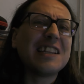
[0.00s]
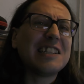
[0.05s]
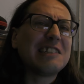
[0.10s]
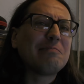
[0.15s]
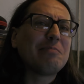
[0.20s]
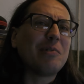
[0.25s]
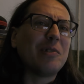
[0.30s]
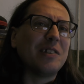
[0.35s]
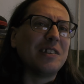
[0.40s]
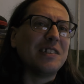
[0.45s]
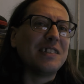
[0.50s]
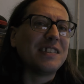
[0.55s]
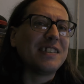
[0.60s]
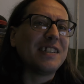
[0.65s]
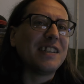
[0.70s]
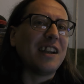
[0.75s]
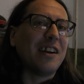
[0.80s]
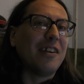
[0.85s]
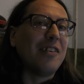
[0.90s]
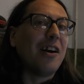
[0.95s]
At this
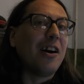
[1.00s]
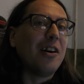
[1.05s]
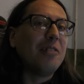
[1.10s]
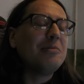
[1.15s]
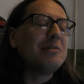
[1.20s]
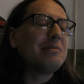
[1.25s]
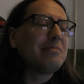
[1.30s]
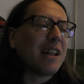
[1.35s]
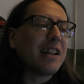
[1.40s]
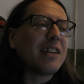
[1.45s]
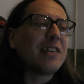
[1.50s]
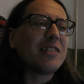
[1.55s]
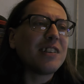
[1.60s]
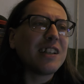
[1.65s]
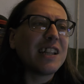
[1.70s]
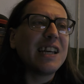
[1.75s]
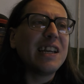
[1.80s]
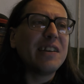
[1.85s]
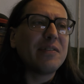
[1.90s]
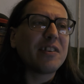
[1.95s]
point, you know, I was planning
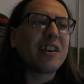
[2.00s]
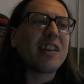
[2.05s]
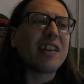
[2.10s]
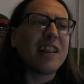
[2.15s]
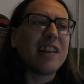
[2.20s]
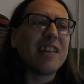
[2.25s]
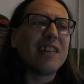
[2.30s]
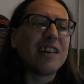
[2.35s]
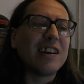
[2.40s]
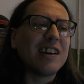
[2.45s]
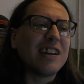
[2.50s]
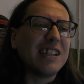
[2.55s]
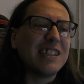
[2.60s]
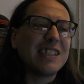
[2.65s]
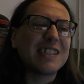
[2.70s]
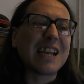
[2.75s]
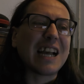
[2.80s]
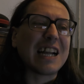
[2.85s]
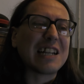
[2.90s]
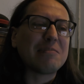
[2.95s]
on leaving a little
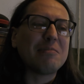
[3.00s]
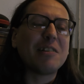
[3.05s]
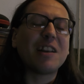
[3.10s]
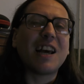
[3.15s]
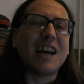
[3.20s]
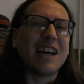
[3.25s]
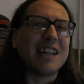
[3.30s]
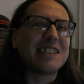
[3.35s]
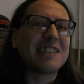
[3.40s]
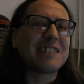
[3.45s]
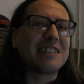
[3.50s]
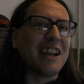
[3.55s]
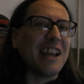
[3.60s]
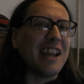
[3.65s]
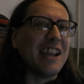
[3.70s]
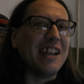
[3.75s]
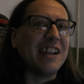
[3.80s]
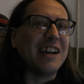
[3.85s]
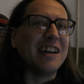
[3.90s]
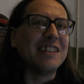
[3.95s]
early to catch my last
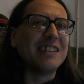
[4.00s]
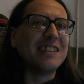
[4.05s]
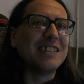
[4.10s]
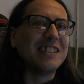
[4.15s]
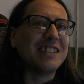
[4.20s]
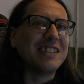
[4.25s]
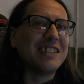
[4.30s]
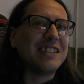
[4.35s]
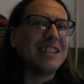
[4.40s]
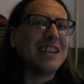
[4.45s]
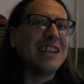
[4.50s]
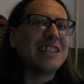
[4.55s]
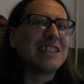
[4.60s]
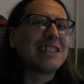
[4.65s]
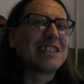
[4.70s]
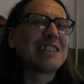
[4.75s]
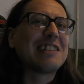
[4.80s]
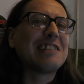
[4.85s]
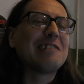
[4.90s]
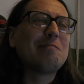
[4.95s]
train, and
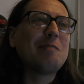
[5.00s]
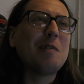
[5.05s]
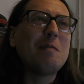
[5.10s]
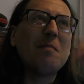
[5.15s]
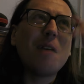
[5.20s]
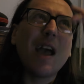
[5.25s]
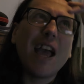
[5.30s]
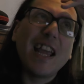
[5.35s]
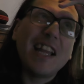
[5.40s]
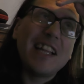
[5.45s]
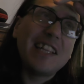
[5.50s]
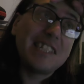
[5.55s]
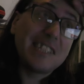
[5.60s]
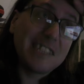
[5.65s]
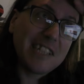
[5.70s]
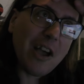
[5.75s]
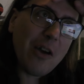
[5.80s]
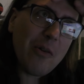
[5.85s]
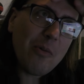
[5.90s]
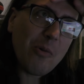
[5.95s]
it's just been made
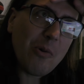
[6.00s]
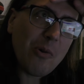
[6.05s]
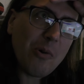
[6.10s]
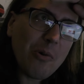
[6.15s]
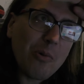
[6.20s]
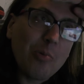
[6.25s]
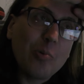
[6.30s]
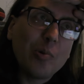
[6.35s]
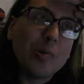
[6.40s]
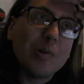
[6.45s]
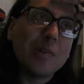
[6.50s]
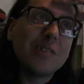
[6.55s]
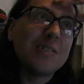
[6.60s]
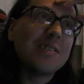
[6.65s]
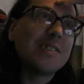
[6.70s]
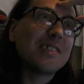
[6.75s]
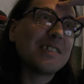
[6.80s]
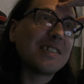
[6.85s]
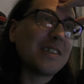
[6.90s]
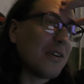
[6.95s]
so
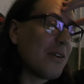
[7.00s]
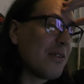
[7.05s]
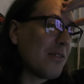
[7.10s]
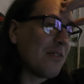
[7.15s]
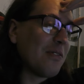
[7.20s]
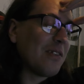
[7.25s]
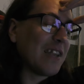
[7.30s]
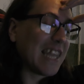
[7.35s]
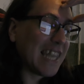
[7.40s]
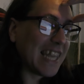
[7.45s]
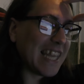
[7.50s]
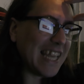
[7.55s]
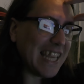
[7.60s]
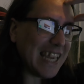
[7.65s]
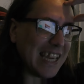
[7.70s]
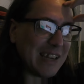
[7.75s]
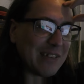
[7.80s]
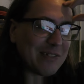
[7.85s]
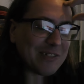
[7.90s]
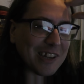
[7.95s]
awkward to
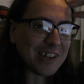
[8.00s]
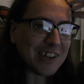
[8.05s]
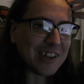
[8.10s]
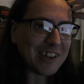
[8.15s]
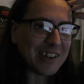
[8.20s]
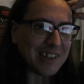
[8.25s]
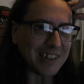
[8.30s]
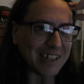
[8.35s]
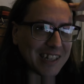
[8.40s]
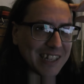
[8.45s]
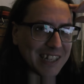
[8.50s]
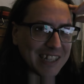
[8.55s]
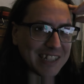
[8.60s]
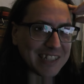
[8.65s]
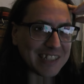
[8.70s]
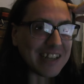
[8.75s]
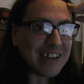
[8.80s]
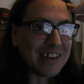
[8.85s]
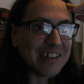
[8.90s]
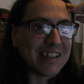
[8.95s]
leave
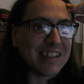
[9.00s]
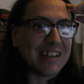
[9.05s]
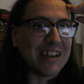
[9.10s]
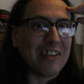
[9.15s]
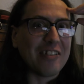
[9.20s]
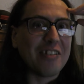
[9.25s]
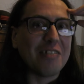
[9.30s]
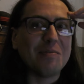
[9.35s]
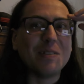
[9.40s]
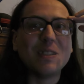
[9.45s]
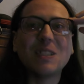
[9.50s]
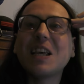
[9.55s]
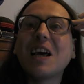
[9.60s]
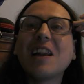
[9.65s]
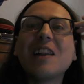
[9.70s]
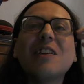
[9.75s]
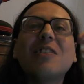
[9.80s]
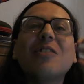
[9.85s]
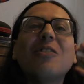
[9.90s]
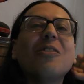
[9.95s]
early. It's like, you know, you've been
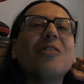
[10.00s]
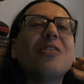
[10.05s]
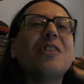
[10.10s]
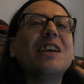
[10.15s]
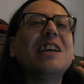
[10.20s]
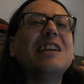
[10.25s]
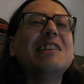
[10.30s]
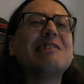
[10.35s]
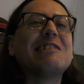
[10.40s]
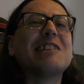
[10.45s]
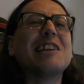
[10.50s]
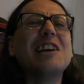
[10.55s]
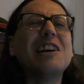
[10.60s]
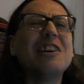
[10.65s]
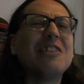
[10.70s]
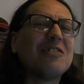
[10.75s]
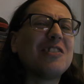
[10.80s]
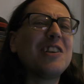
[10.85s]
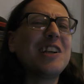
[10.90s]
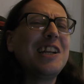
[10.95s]
telling all these
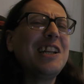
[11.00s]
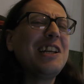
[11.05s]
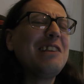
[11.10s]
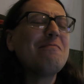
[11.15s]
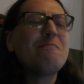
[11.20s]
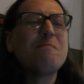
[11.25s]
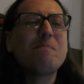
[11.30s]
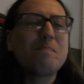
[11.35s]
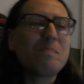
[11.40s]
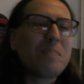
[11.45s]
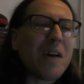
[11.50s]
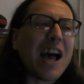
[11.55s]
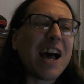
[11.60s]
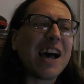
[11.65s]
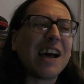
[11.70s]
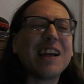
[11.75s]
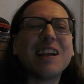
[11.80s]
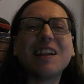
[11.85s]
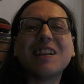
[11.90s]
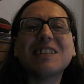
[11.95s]
really
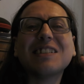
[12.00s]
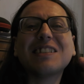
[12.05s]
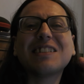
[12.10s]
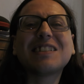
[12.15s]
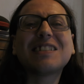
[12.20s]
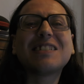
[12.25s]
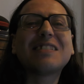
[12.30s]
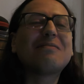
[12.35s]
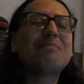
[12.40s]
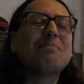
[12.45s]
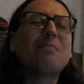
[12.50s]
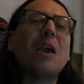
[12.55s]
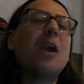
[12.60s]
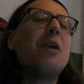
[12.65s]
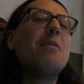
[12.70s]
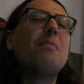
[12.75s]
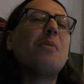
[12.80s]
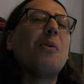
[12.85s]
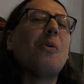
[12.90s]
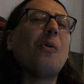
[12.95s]
bad
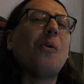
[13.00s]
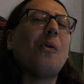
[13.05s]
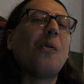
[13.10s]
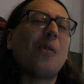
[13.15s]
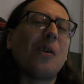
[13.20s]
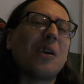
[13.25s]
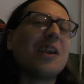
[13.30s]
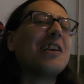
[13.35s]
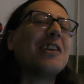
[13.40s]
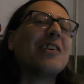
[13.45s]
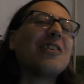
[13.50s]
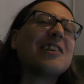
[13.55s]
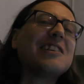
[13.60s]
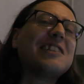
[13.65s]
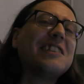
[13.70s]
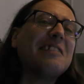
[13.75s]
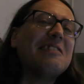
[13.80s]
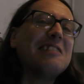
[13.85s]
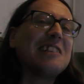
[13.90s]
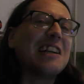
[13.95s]
people that you're
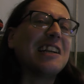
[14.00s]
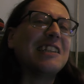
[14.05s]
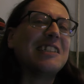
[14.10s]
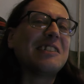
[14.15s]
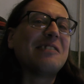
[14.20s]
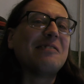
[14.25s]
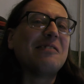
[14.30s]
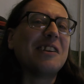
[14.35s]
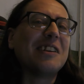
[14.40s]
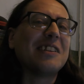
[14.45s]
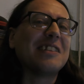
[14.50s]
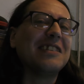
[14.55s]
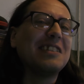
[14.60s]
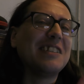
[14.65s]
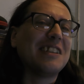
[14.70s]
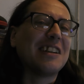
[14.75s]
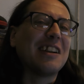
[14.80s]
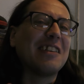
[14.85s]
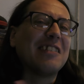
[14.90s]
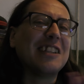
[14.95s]
not associated
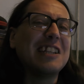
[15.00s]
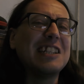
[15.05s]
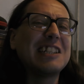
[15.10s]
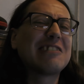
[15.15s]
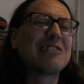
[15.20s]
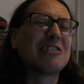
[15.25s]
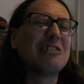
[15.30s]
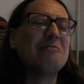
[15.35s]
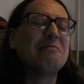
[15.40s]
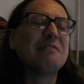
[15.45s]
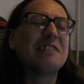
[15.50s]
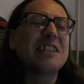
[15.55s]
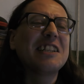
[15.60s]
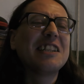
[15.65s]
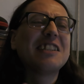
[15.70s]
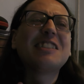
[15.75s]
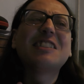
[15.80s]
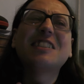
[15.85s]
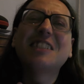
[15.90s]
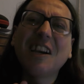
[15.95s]
with, and, you know, these groups
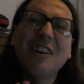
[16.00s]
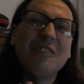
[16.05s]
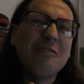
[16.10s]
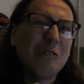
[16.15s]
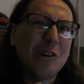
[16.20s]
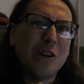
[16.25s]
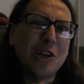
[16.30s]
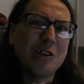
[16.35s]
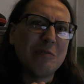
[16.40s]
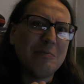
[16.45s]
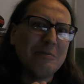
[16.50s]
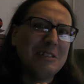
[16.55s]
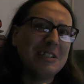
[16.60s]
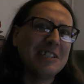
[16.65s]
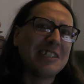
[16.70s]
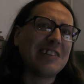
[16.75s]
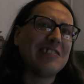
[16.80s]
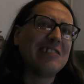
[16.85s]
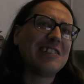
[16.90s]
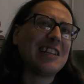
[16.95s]
that you don't want to
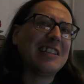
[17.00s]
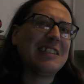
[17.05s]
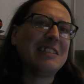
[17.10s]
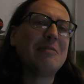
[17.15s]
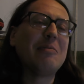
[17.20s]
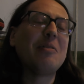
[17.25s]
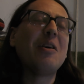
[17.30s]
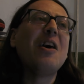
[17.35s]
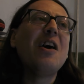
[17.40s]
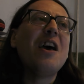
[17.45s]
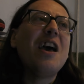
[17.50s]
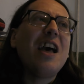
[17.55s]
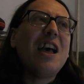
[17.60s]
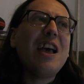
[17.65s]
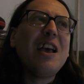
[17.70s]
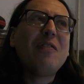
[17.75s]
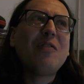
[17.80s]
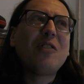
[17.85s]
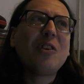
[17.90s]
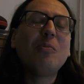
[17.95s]
be associated
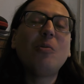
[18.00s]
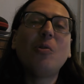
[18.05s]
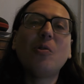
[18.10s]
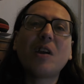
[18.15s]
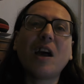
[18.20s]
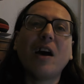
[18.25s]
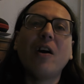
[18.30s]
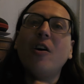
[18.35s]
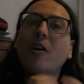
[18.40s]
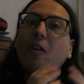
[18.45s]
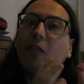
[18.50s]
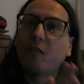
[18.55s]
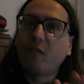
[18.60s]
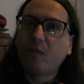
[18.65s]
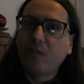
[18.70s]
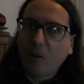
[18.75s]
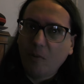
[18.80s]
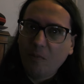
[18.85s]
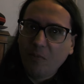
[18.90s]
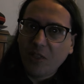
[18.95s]
with. If you walk out
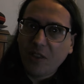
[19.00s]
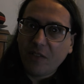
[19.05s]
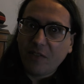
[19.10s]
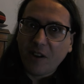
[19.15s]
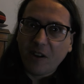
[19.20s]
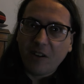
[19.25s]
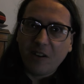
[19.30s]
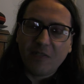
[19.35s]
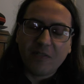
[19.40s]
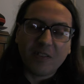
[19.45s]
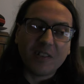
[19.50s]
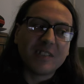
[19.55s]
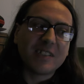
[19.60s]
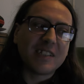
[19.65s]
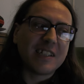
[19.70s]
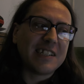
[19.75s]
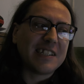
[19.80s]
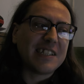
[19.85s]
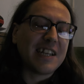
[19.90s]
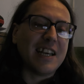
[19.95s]
from the very
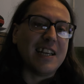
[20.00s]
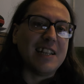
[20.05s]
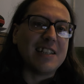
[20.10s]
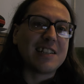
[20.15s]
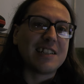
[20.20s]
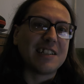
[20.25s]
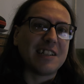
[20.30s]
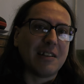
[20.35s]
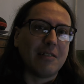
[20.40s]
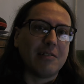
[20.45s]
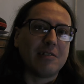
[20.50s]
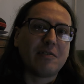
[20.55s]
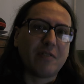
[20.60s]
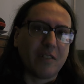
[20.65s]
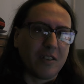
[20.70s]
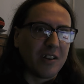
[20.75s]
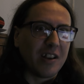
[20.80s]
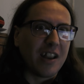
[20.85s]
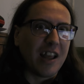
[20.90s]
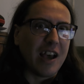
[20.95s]
front of the stage, because I was
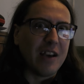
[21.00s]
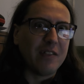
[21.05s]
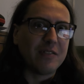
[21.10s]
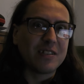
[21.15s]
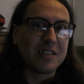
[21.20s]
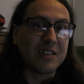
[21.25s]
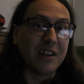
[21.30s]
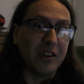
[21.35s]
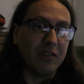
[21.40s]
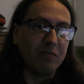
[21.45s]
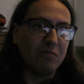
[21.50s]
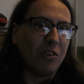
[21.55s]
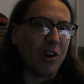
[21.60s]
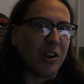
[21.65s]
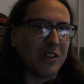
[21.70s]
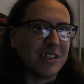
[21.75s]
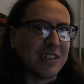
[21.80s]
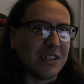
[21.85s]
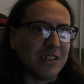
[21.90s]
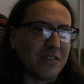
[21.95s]
front left, like
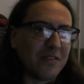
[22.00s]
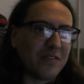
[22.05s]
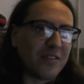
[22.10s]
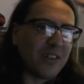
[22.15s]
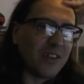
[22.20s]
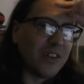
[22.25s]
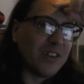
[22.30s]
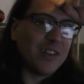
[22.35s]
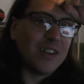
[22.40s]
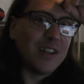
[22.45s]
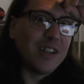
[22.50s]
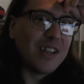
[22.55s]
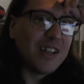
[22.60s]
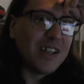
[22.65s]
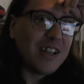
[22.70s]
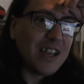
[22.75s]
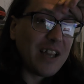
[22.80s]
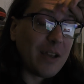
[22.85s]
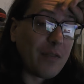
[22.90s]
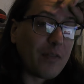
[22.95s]
right at the front,
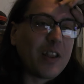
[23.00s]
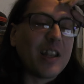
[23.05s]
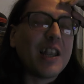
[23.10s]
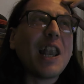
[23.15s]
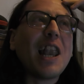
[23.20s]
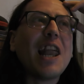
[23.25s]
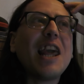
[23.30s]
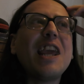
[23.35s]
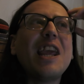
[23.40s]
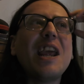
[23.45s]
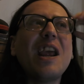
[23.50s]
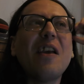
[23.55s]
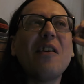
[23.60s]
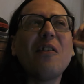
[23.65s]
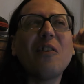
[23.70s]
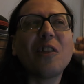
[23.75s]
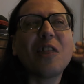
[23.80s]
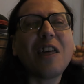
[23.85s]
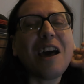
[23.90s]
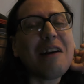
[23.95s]
if you
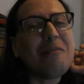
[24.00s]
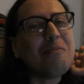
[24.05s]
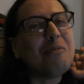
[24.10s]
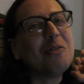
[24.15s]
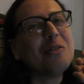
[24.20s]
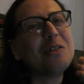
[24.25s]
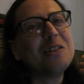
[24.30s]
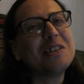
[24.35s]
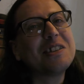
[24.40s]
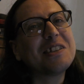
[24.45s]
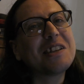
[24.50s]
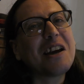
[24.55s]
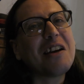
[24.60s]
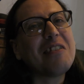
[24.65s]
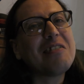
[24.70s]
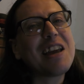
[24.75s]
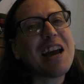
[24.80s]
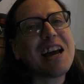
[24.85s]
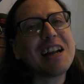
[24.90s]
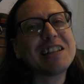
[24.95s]
leave at that point to
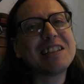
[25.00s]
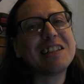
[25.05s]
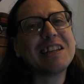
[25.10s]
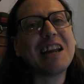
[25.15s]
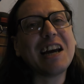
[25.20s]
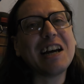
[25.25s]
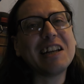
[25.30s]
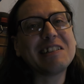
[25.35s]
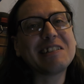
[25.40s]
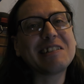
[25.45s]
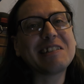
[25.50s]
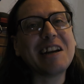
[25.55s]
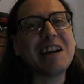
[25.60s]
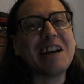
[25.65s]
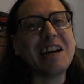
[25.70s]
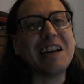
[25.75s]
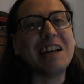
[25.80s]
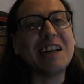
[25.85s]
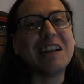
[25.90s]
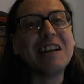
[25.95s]
go catch your last
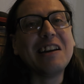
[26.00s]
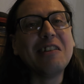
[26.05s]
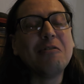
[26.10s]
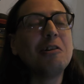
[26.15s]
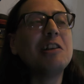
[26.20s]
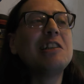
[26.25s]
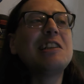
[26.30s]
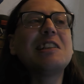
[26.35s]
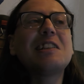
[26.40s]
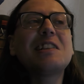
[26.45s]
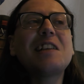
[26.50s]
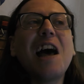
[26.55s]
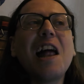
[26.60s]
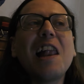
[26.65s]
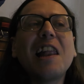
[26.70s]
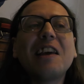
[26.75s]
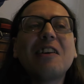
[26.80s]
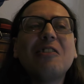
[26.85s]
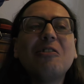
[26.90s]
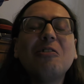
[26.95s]
train when she's
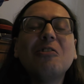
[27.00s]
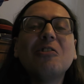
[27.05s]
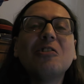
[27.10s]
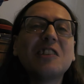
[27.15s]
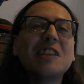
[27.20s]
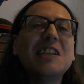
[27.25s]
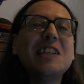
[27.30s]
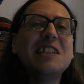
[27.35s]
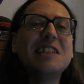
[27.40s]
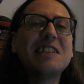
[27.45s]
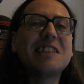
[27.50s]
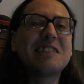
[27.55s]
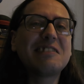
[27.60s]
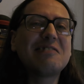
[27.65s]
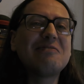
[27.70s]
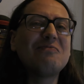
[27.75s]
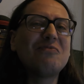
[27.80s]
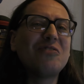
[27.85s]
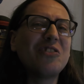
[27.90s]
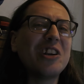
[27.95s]
telling all
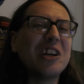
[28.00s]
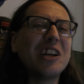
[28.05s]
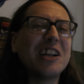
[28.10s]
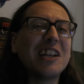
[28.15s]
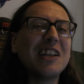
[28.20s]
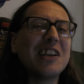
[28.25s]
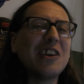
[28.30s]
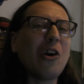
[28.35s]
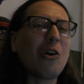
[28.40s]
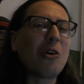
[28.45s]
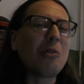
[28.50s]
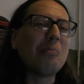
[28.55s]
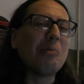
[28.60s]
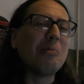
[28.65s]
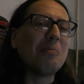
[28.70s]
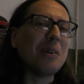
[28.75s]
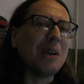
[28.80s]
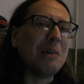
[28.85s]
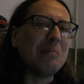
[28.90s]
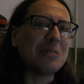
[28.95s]
these really
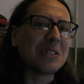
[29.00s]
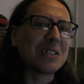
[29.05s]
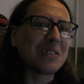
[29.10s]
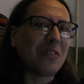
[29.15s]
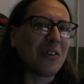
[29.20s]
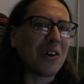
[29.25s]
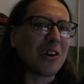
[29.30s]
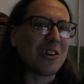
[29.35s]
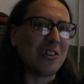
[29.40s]
horrible people